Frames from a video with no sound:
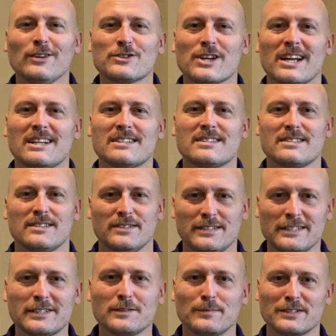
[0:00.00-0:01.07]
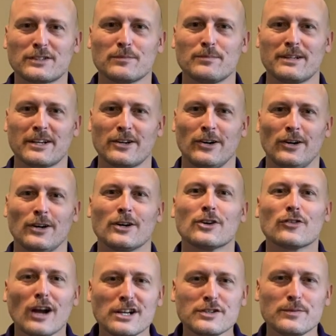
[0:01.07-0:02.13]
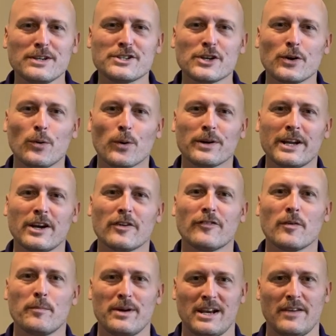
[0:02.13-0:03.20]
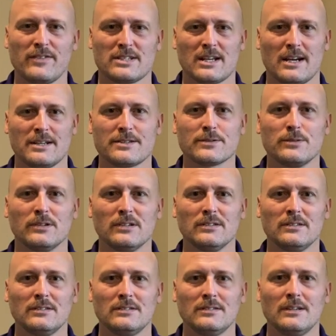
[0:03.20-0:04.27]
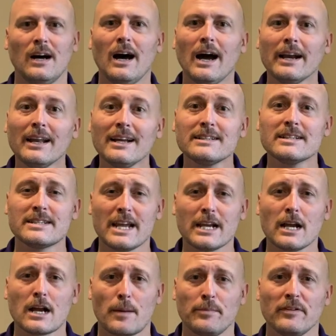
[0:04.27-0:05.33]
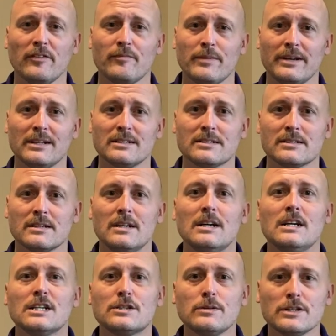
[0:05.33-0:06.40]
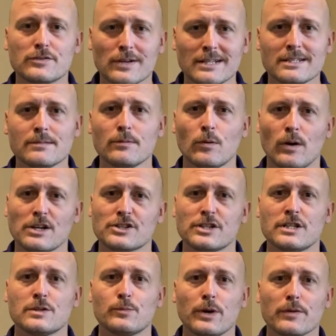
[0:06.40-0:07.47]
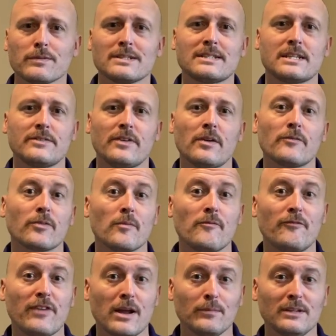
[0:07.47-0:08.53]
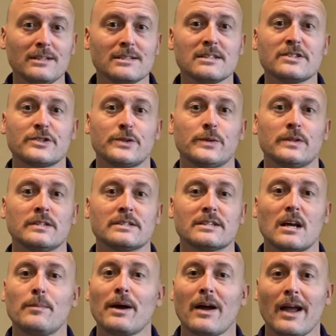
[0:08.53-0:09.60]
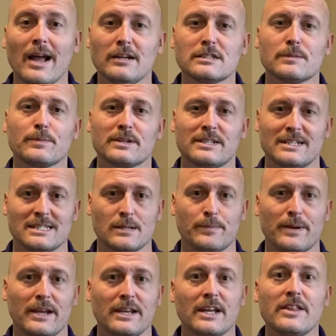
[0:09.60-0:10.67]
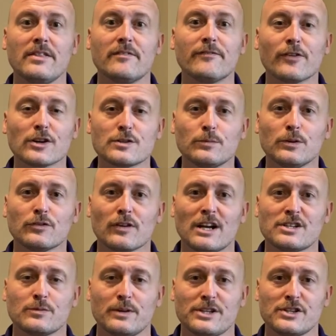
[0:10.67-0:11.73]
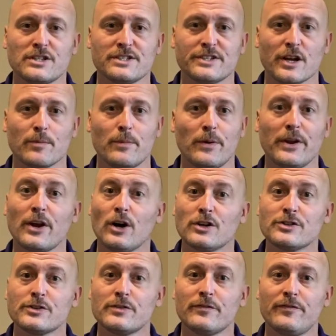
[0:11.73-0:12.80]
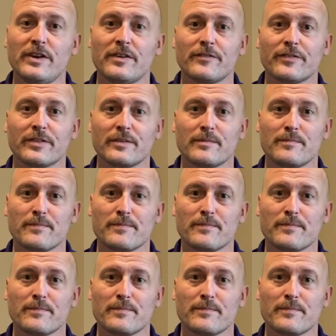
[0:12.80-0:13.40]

Giants. This is Mr. Mendenhall, graduation coordinator for Ben Davis High School. I'd like to take a couple of minutes to address some questions we're receiving from families and students about how to participate in the virtual graduation ceremony on June 5th.